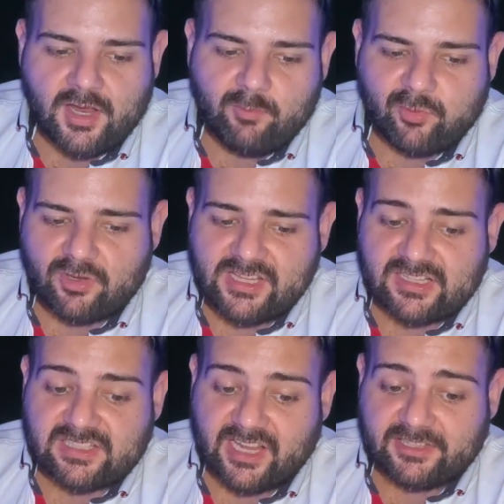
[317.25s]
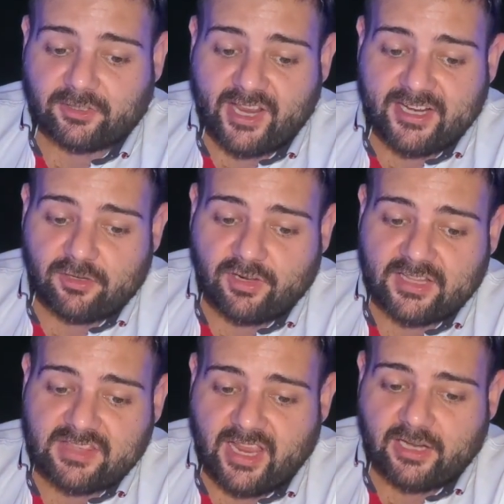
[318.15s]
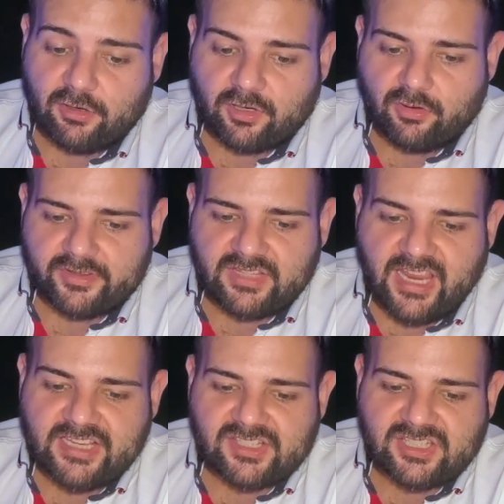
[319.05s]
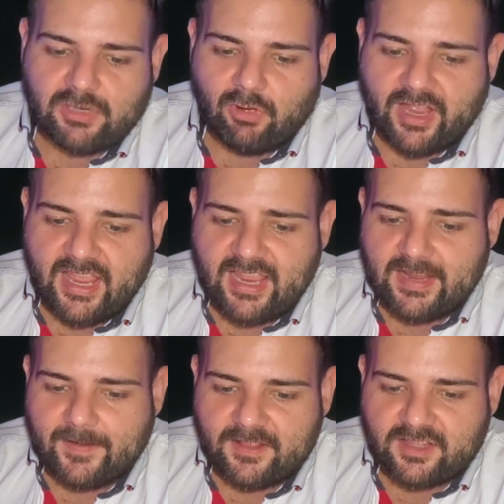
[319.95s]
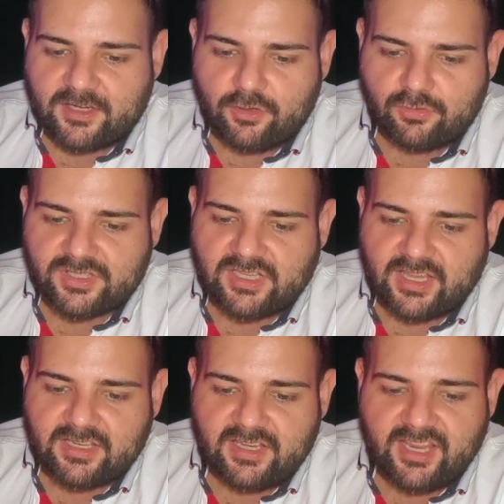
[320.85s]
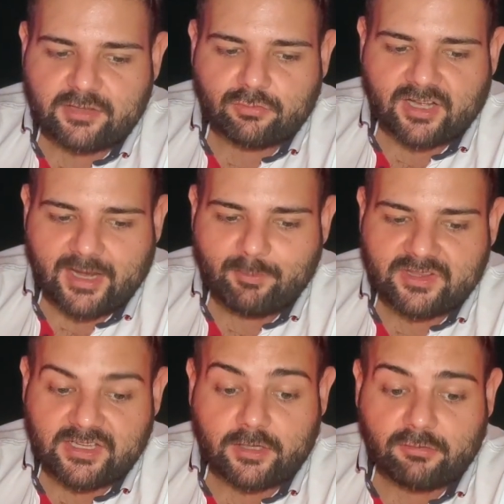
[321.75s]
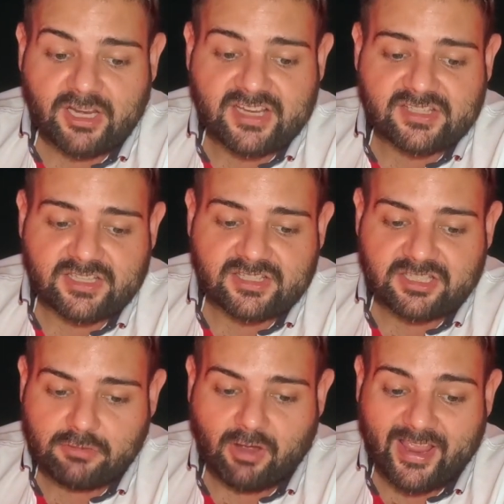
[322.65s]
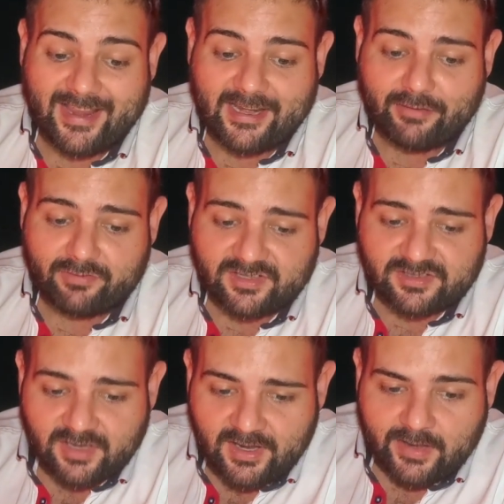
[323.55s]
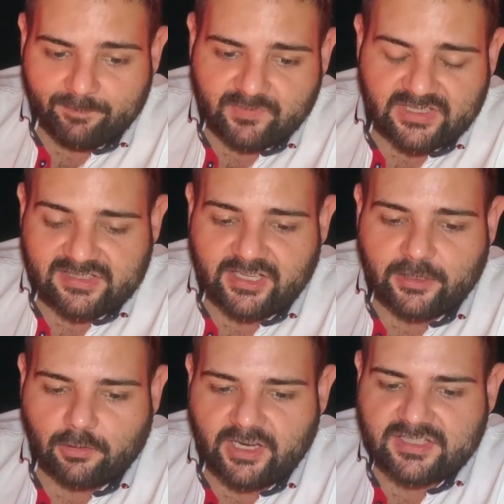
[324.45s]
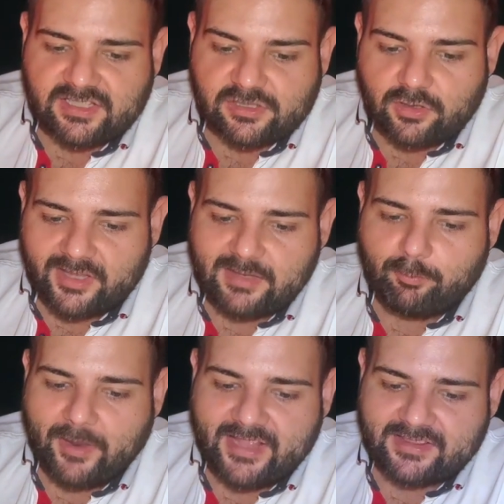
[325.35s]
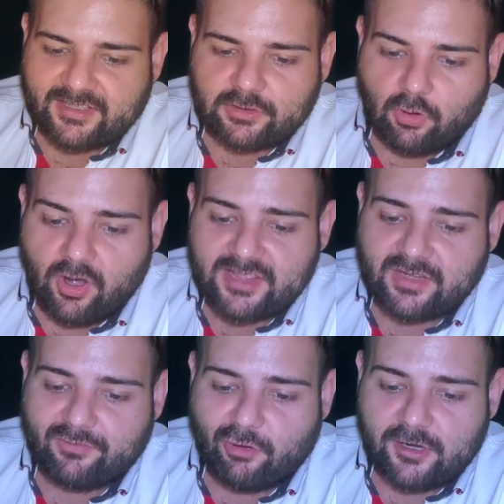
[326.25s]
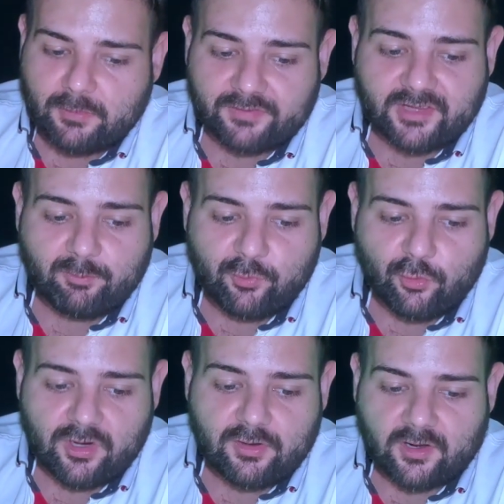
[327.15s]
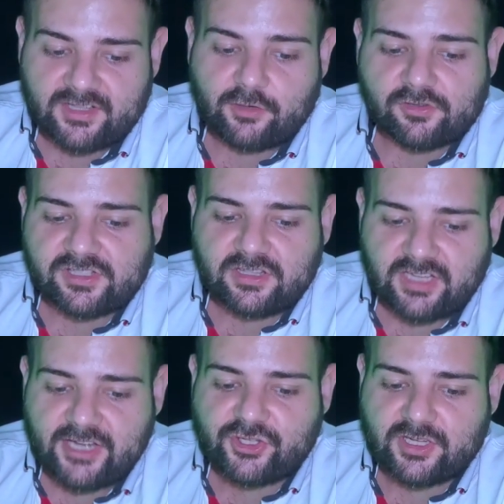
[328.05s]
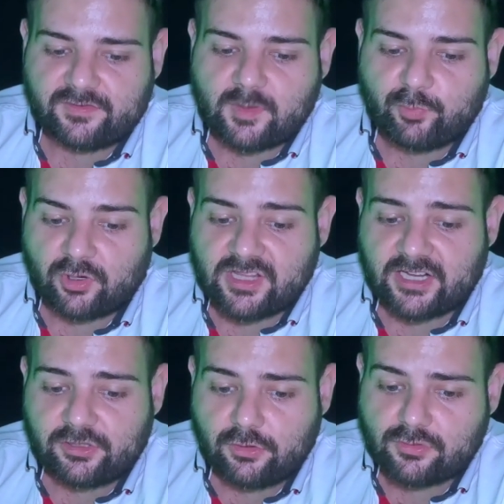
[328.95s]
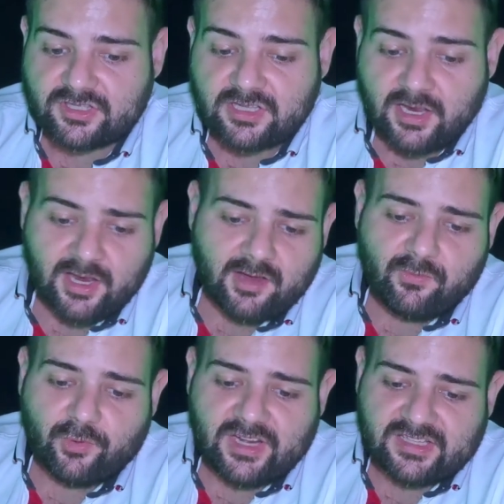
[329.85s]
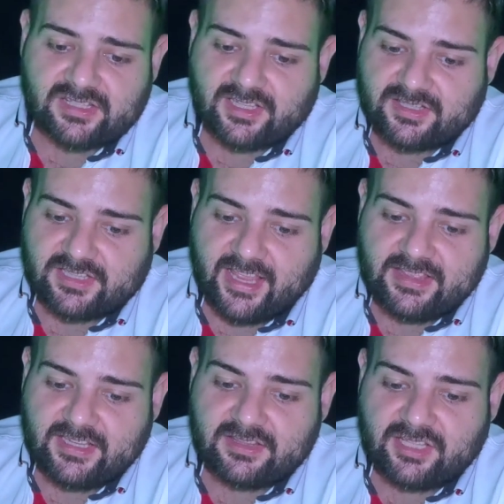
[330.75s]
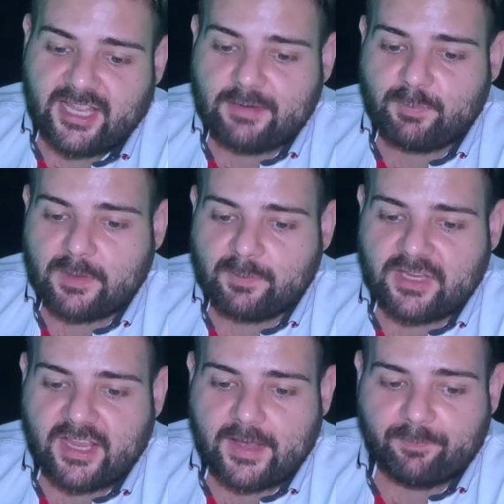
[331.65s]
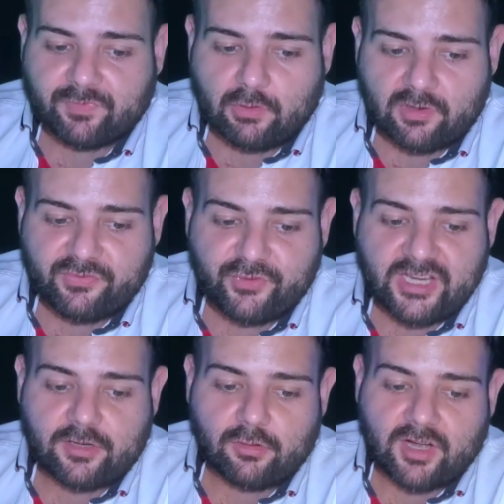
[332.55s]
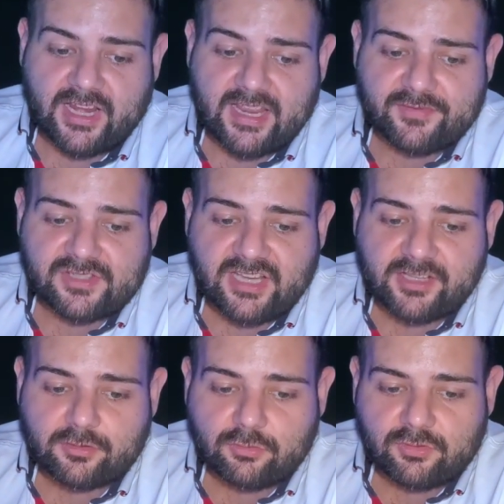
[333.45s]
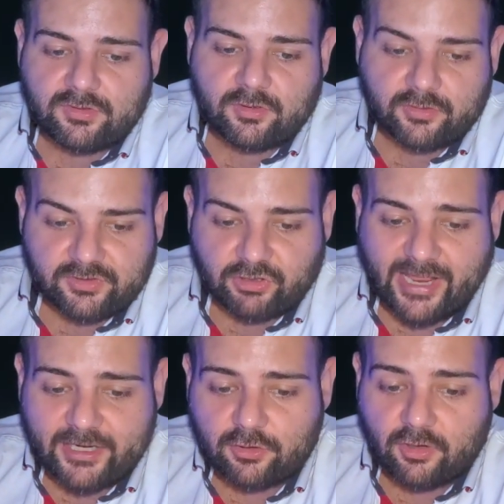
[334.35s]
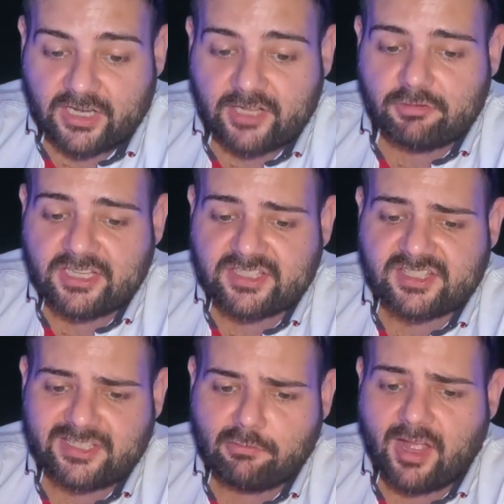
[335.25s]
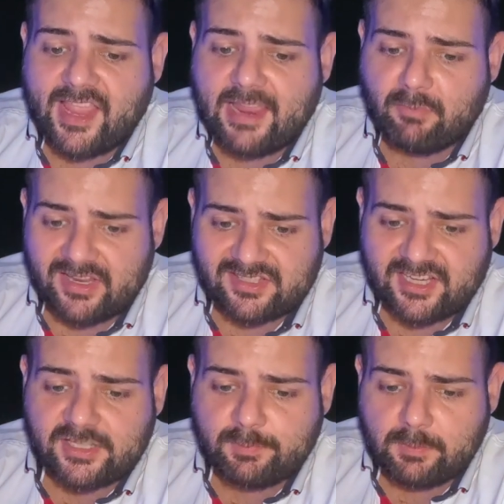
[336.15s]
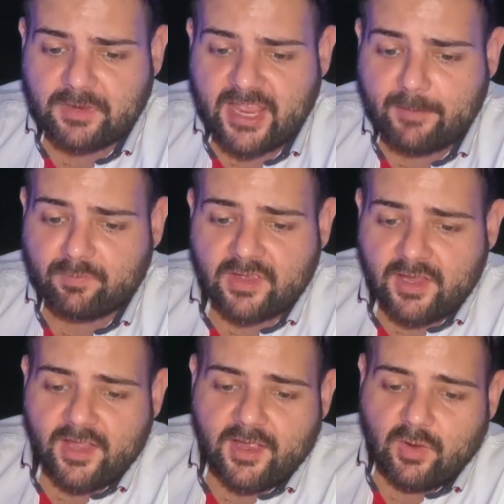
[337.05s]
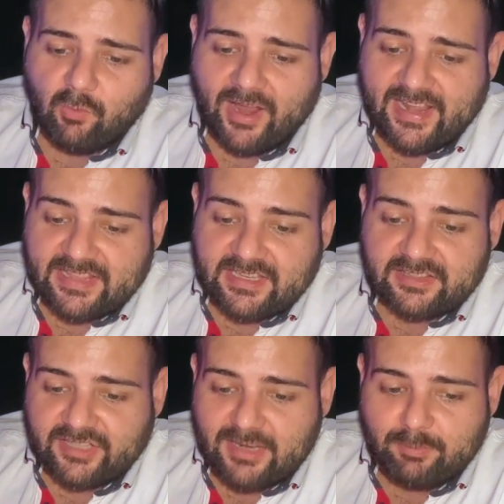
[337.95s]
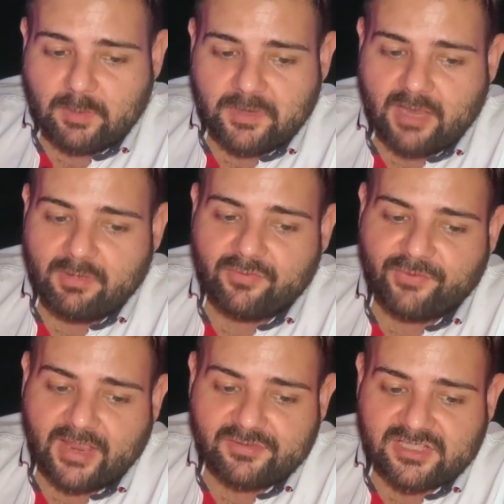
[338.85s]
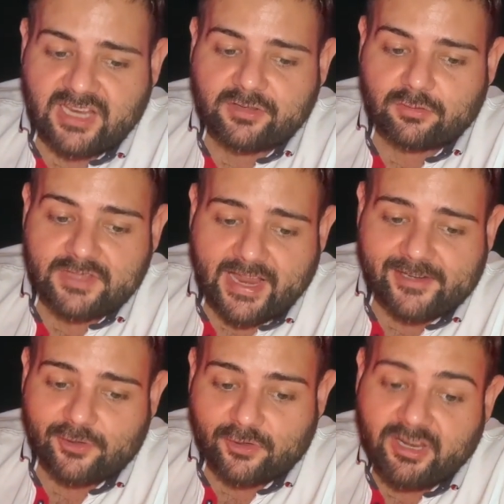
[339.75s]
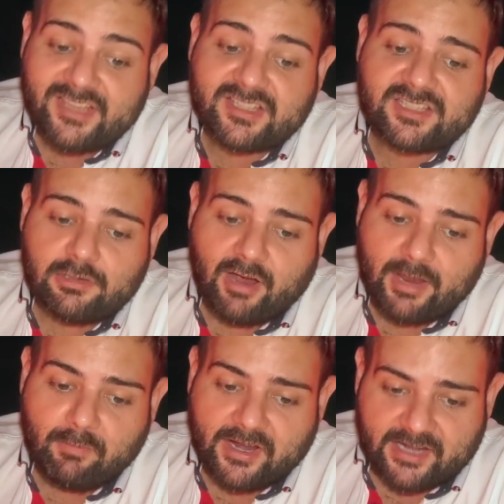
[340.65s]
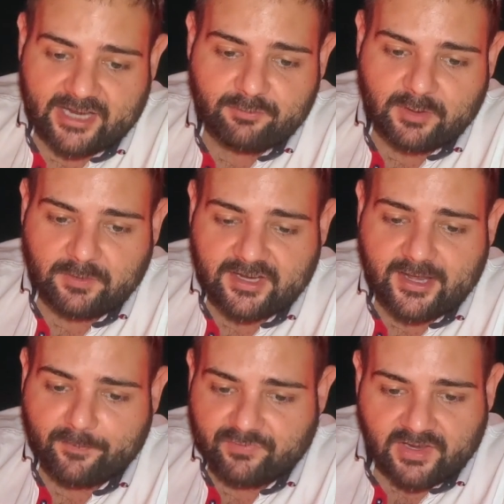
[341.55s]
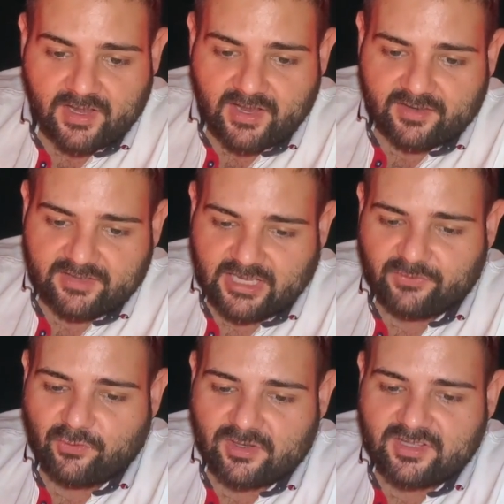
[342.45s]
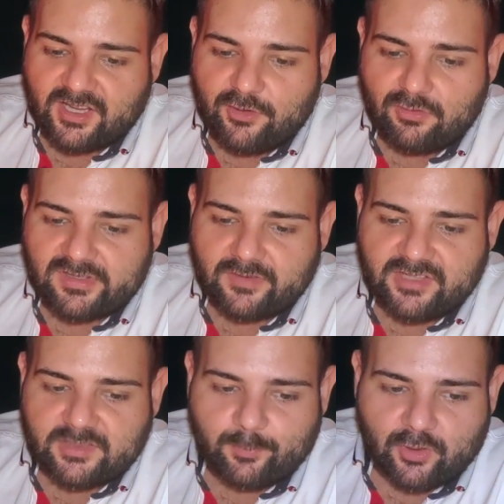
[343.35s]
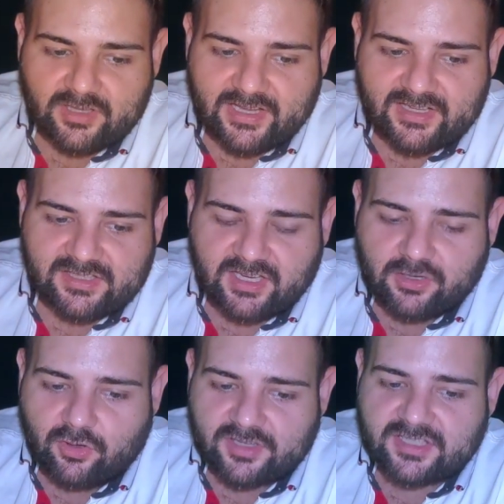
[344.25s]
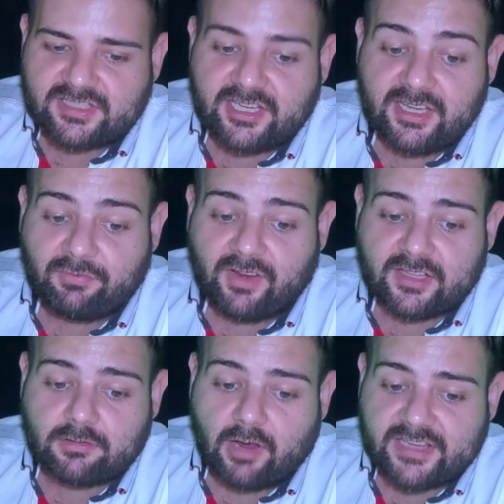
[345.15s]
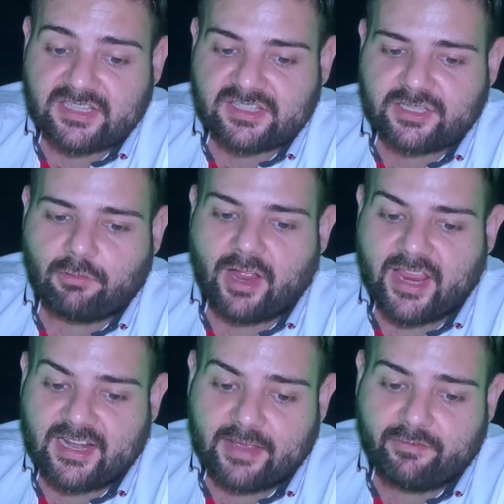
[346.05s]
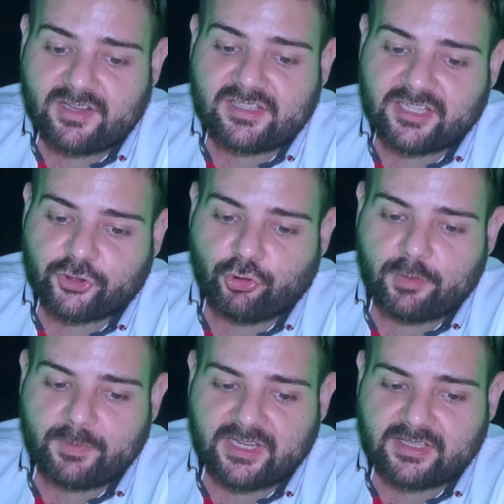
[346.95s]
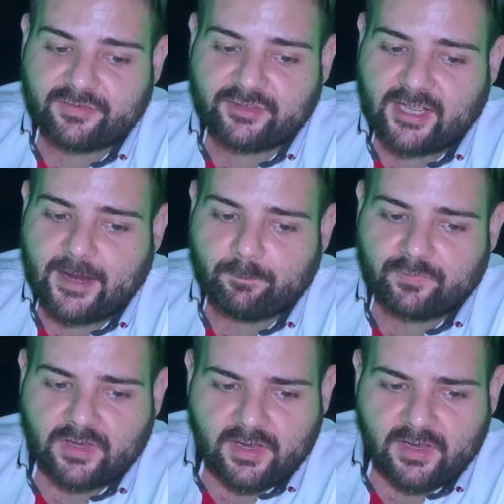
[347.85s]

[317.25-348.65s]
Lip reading: Products like trichlor and dichlor contain CYA, and their use can lead to a rapid increase in CYA levels. This increase is not dependent on the volume of the pool or the concentration of the product used. For instance, adding 10 ppm or free chlorine FC through trichlor increases CYA by 6 ppm, while adding 10 ppm of FC through dichlor raises CYA by 9 ppm. Therefore, the use of these products can cause a significant rise in CYA levels in a short period of time.